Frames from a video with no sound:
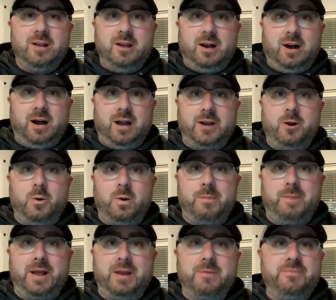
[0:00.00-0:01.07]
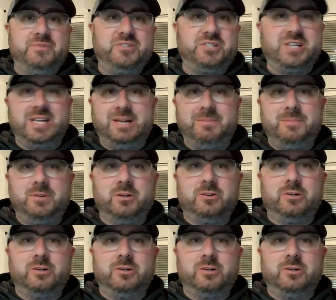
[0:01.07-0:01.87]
I know it might have seemed a